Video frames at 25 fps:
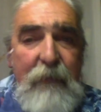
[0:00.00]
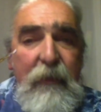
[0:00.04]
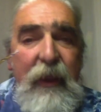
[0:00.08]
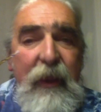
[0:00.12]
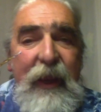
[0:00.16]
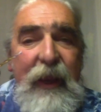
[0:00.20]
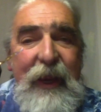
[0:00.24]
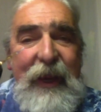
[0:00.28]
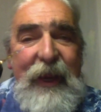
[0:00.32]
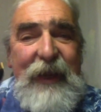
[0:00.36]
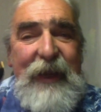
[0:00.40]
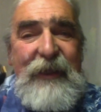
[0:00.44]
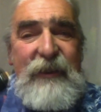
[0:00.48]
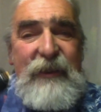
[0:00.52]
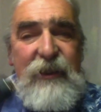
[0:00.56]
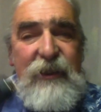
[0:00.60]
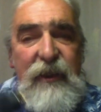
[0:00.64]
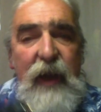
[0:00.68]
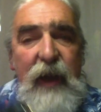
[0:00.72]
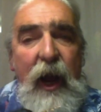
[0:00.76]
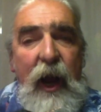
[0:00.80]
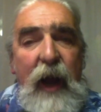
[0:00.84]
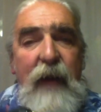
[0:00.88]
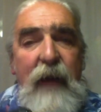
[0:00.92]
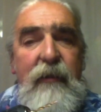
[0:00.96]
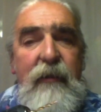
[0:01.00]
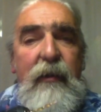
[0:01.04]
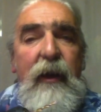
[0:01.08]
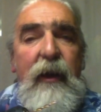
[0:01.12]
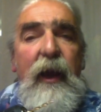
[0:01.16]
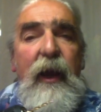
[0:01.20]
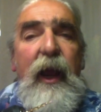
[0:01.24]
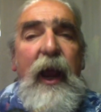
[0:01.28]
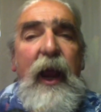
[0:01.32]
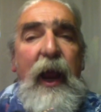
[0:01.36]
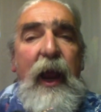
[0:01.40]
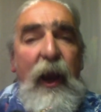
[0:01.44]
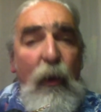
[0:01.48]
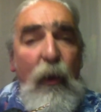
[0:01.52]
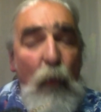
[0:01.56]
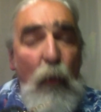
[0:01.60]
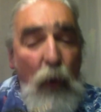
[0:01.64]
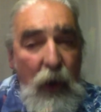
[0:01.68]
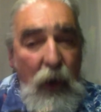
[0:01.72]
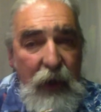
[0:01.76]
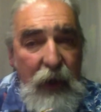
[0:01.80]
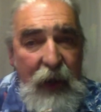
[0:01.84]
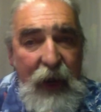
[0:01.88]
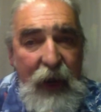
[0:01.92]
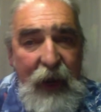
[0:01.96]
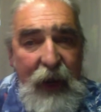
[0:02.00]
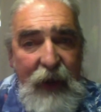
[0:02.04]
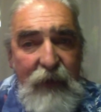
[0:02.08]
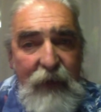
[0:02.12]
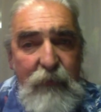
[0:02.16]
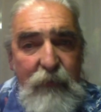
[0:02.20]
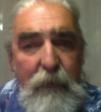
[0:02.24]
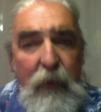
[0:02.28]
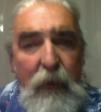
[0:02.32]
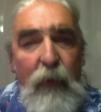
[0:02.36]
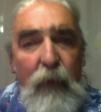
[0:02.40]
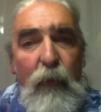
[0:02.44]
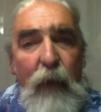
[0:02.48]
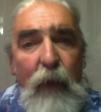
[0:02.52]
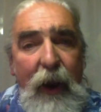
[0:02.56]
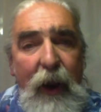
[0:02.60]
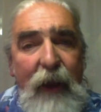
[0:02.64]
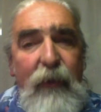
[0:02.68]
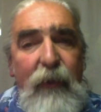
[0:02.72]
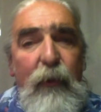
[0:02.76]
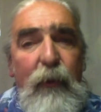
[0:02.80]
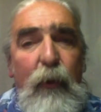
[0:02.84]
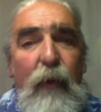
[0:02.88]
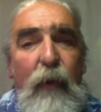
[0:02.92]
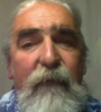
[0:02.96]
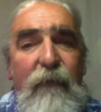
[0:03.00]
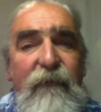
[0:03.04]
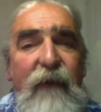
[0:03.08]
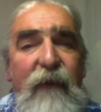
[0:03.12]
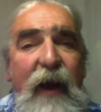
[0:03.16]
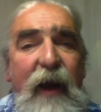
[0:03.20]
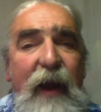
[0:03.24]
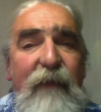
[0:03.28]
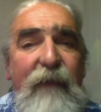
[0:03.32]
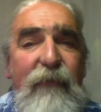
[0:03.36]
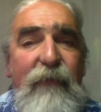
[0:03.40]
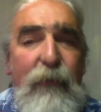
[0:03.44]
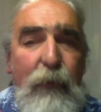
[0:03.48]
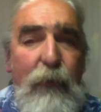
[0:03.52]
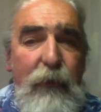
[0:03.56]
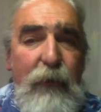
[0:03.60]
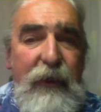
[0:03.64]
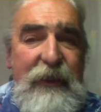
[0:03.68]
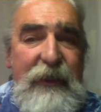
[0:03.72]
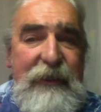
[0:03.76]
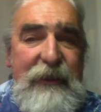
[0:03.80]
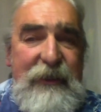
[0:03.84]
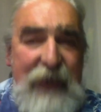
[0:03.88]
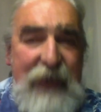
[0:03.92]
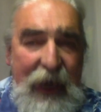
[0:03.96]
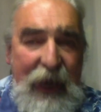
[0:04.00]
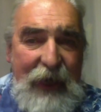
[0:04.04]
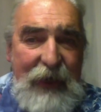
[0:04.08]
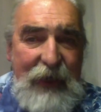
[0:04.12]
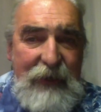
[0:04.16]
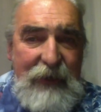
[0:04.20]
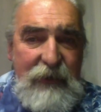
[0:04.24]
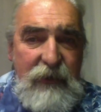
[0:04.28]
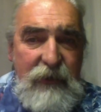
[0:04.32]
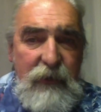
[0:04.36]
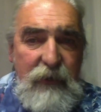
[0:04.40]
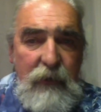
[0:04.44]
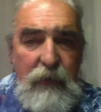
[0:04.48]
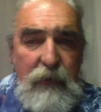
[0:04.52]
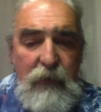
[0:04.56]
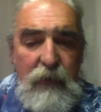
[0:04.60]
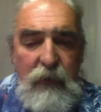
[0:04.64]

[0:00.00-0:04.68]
is not a 1/8, but rather a 5/32.